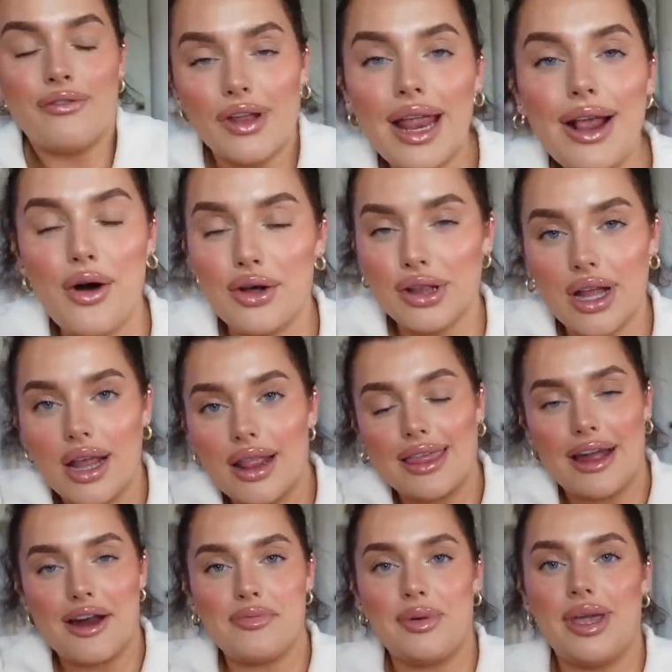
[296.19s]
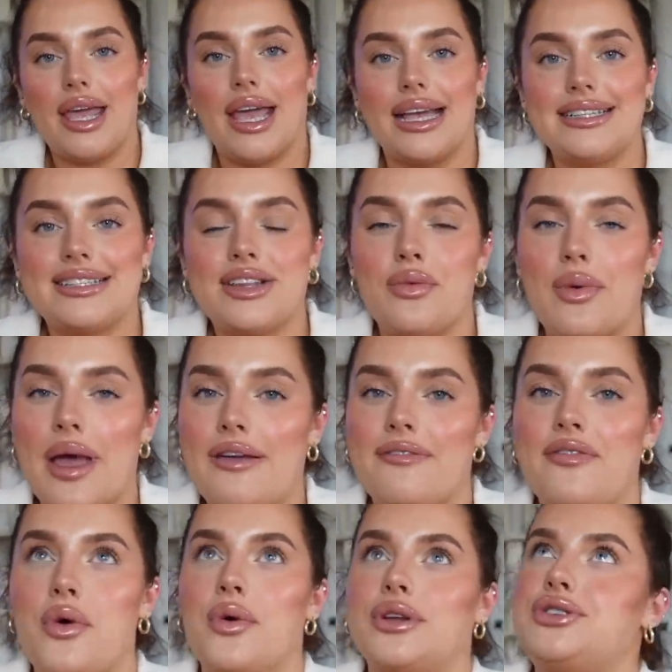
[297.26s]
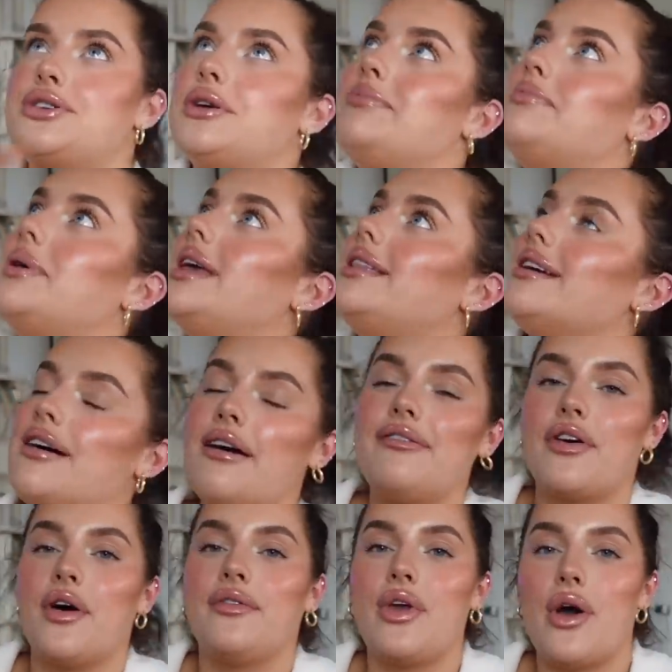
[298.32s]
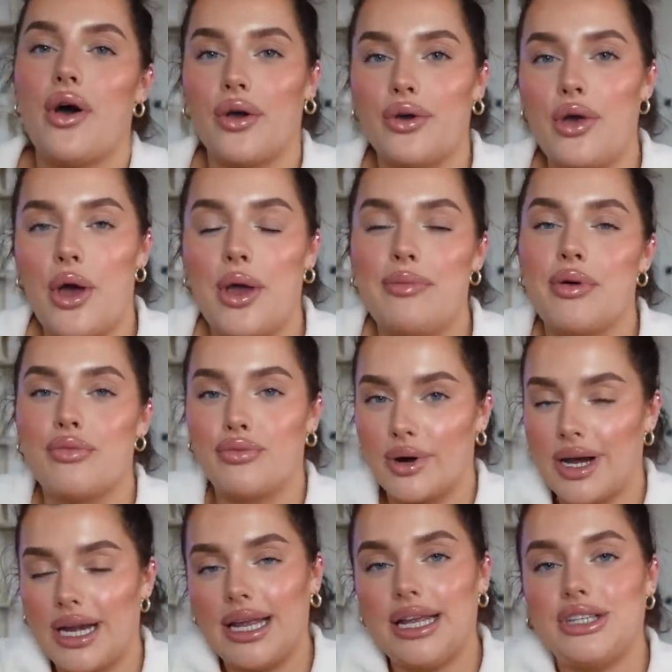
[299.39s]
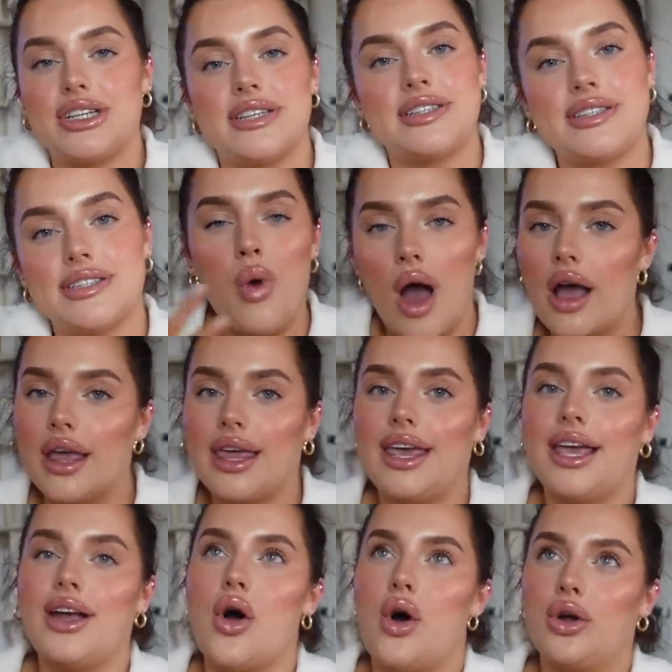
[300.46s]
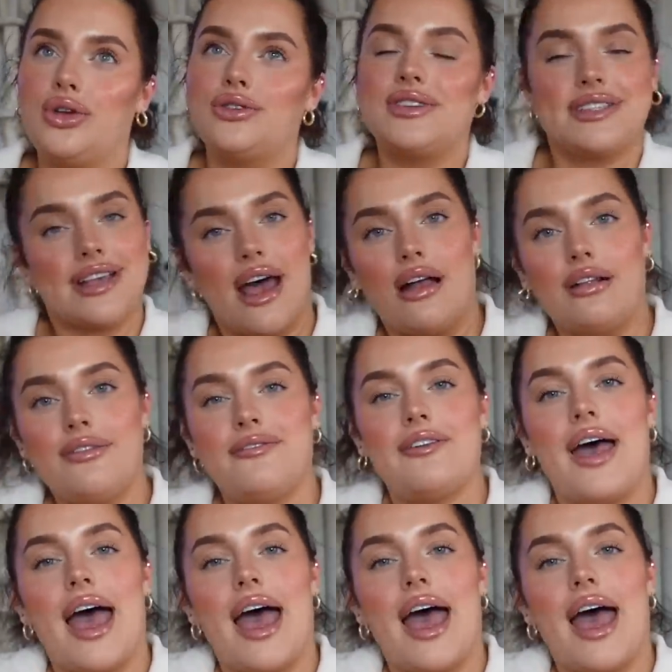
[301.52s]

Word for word: I feel like online therapy is the way forward. You can be in the comfort of your own home, but really just working on yourself